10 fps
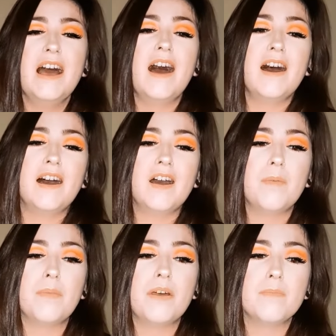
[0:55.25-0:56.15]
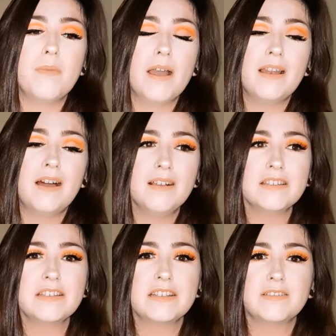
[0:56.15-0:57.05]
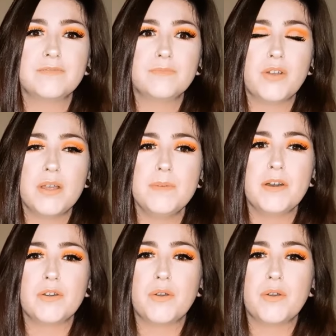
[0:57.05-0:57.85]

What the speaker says: My last Primark